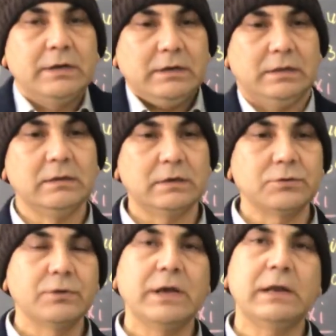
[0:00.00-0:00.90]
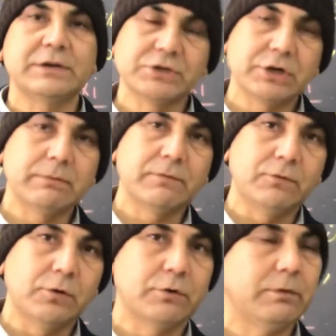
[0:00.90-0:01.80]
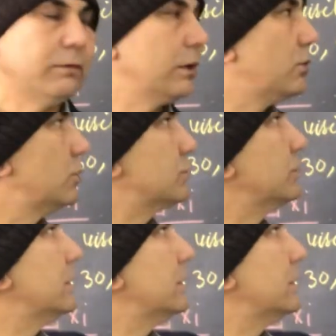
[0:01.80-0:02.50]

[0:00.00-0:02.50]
and today lecture number 4 we will go to